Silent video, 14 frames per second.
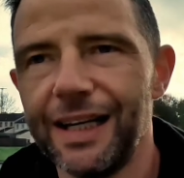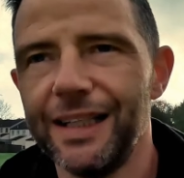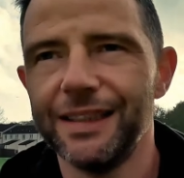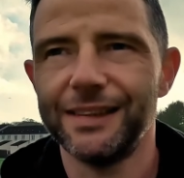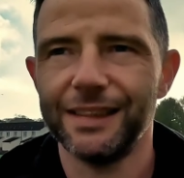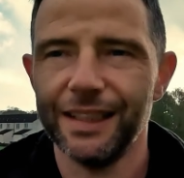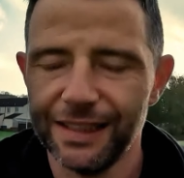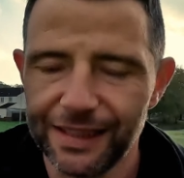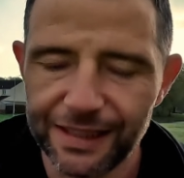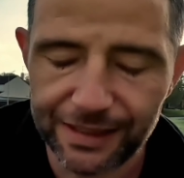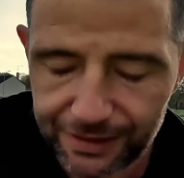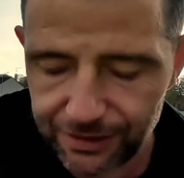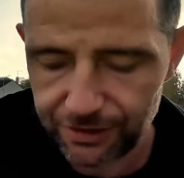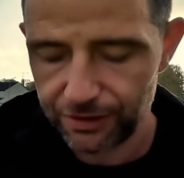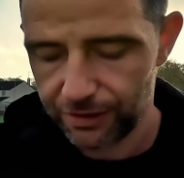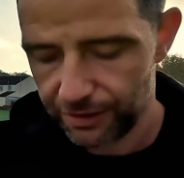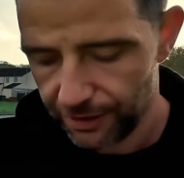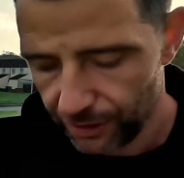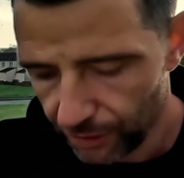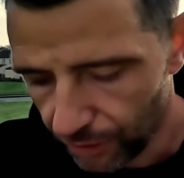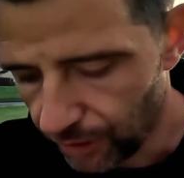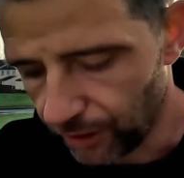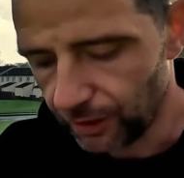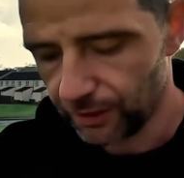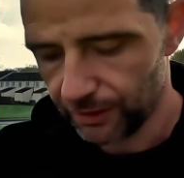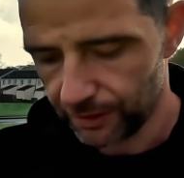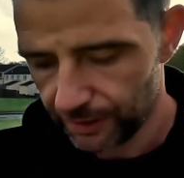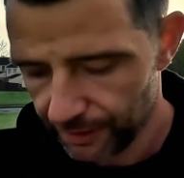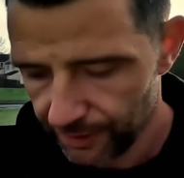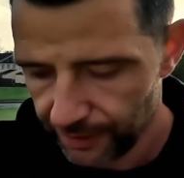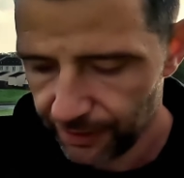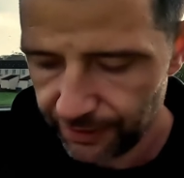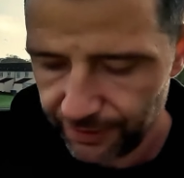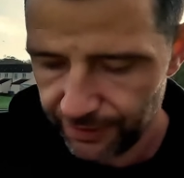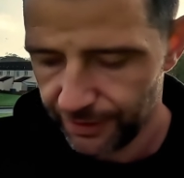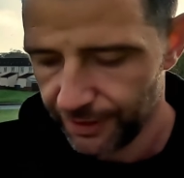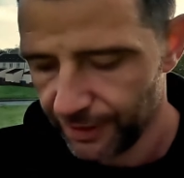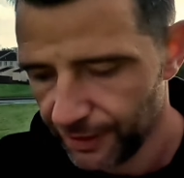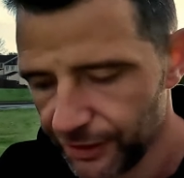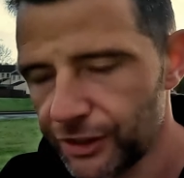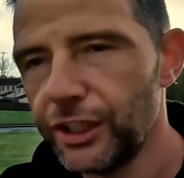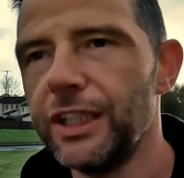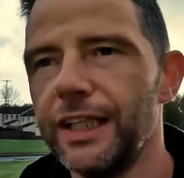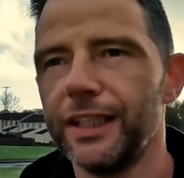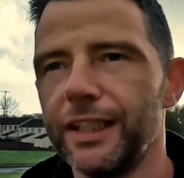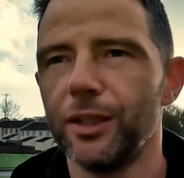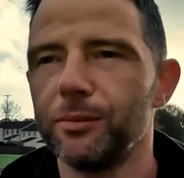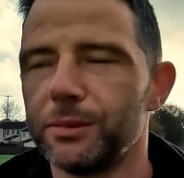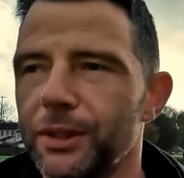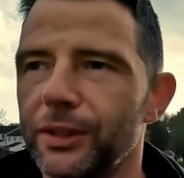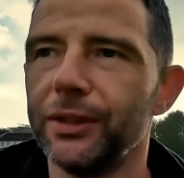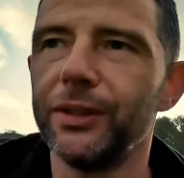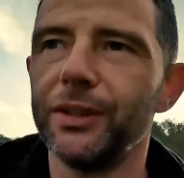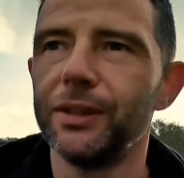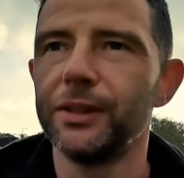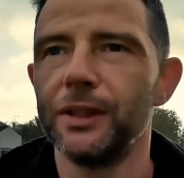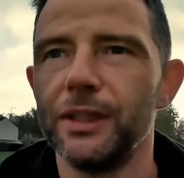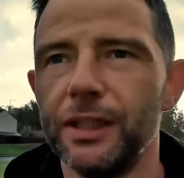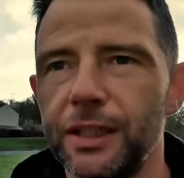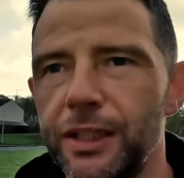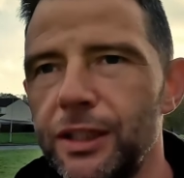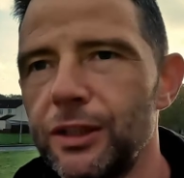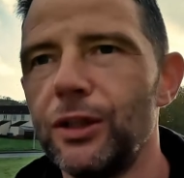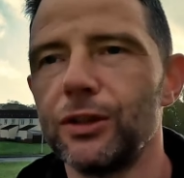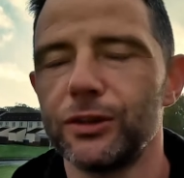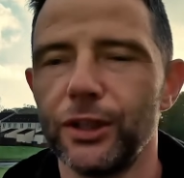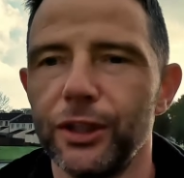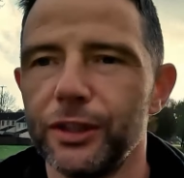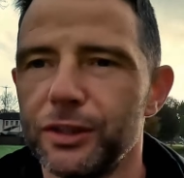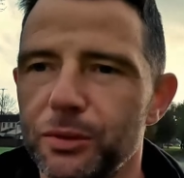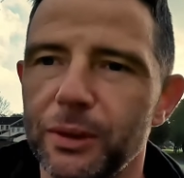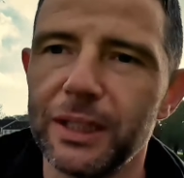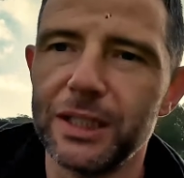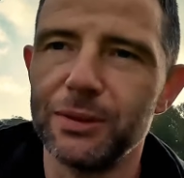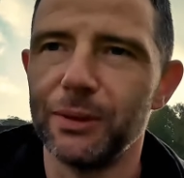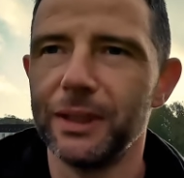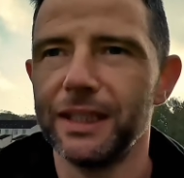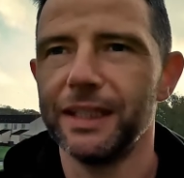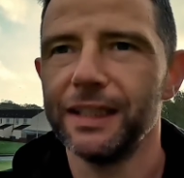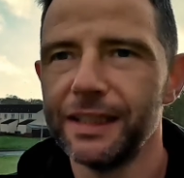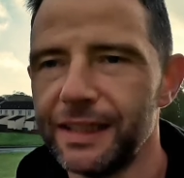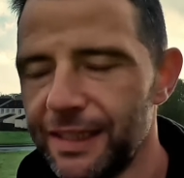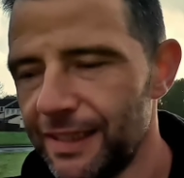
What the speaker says: I say that all to lead up to lockdown 2020.